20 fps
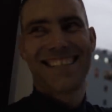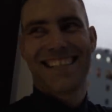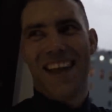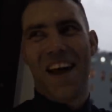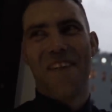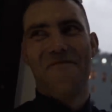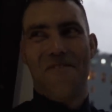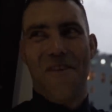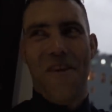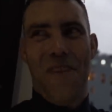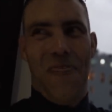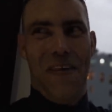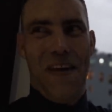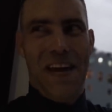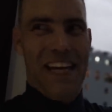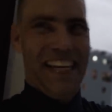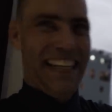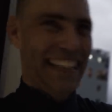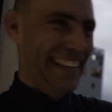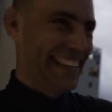just
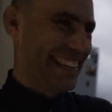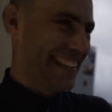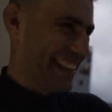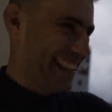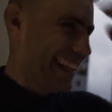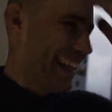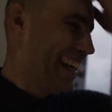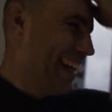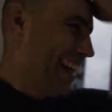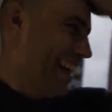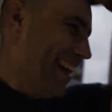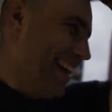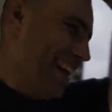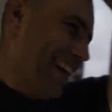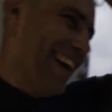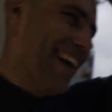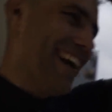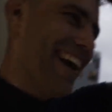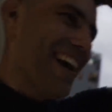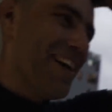everything. everything.
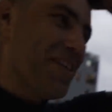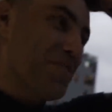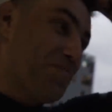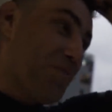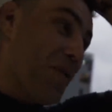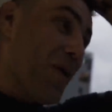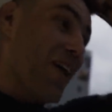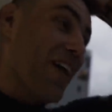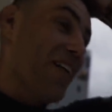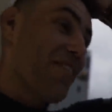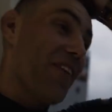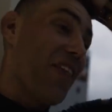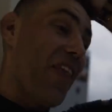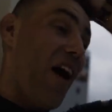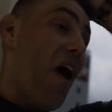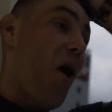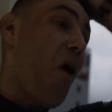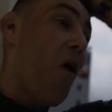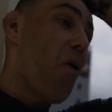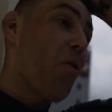it was brilliant, but
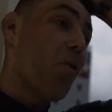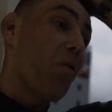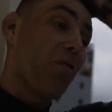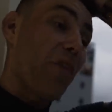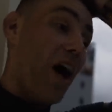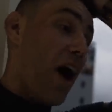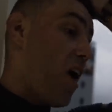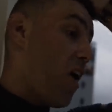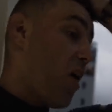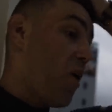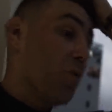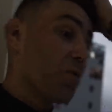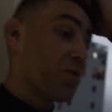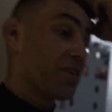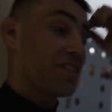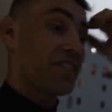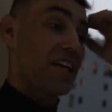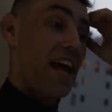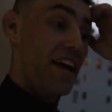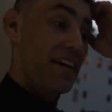that whole that whole
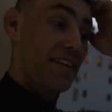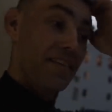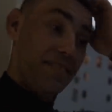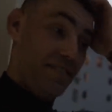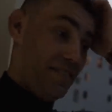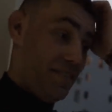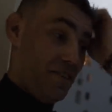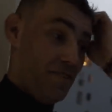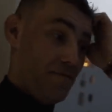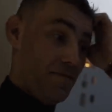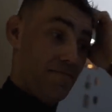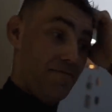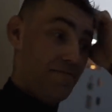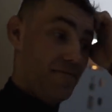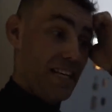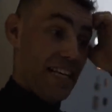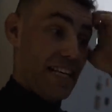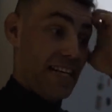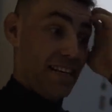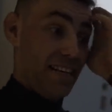descent, you
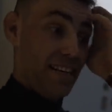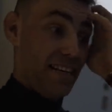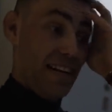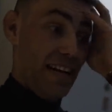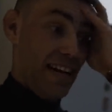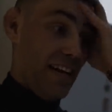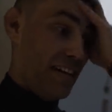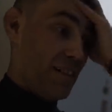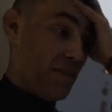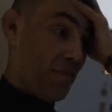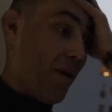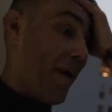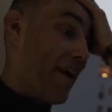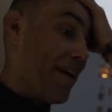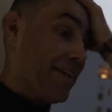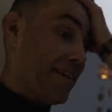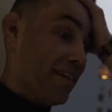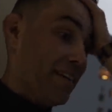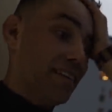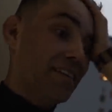didn't need to
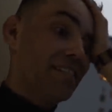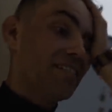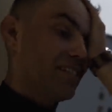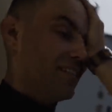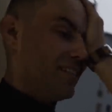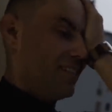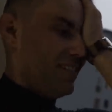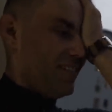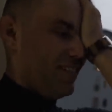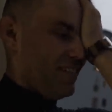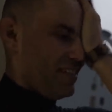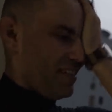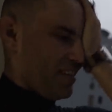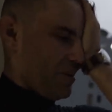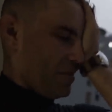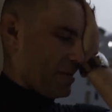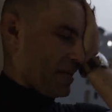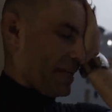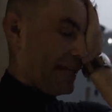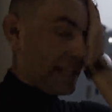brake.
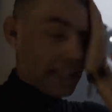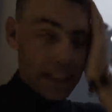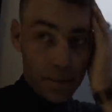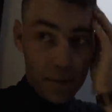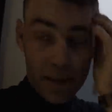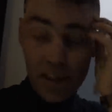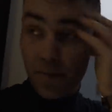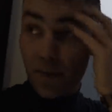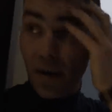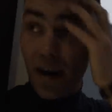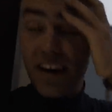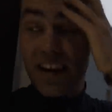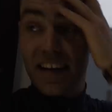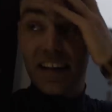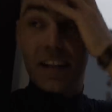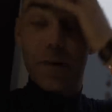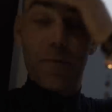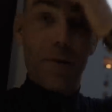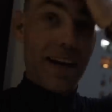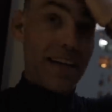There was a little bit of
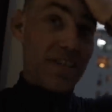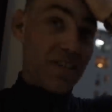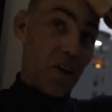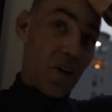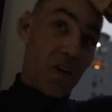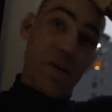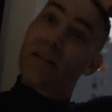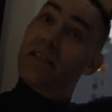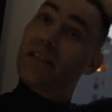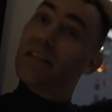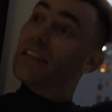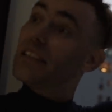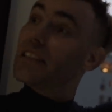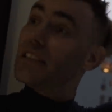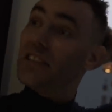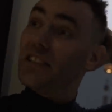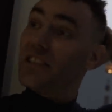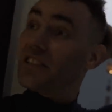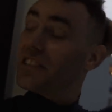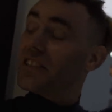braking that went on.
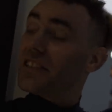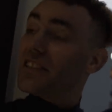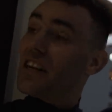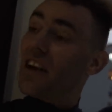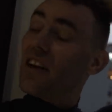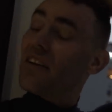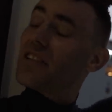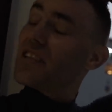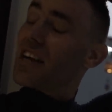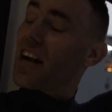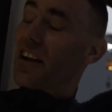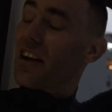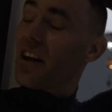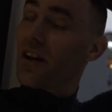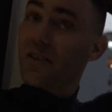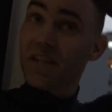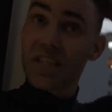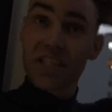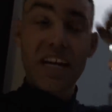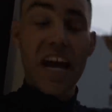It's just you know, it's an
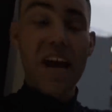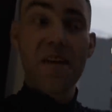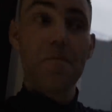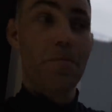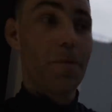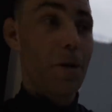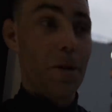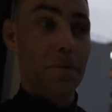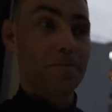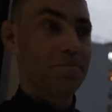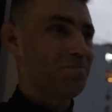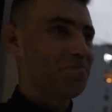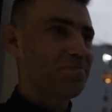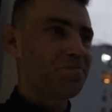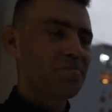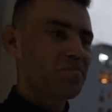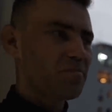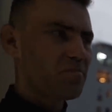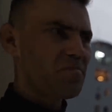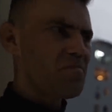unknown descent, but
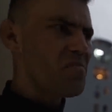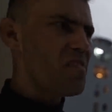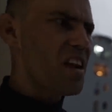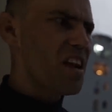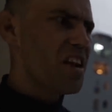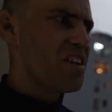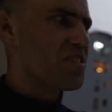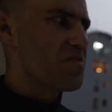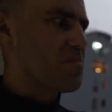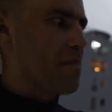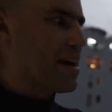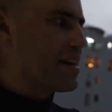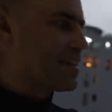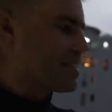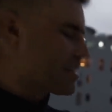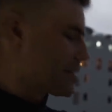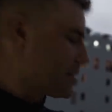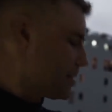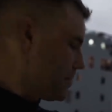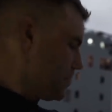it's
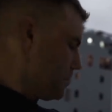amazing.